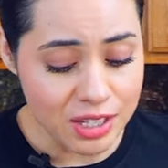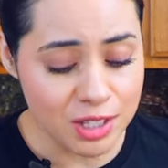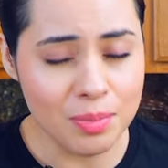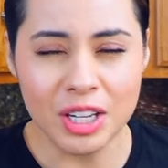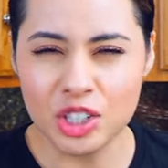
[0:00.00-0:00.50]

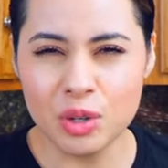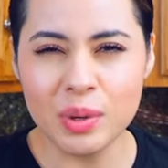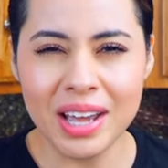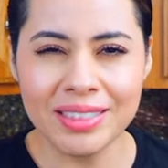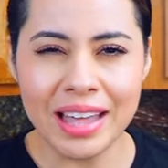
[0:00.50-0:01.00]
to make sure we
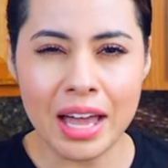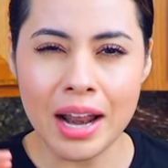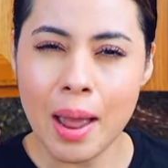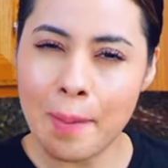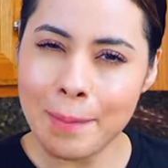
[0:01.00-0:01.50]
get
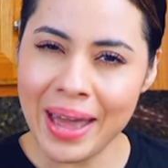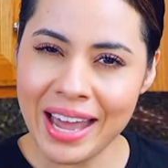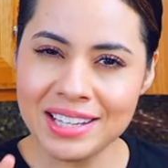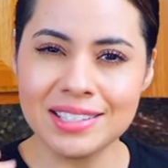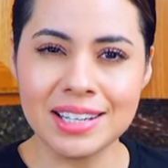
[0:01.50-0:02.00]
that
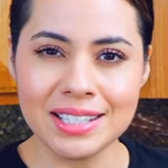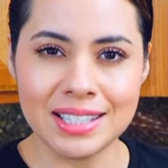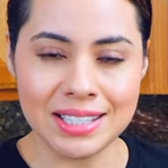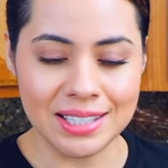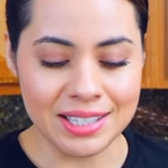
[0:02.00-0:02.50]
paste
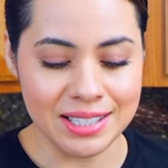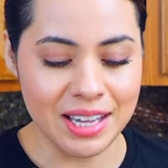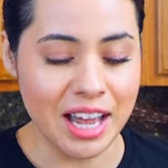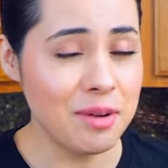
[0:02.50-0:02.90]
consistency.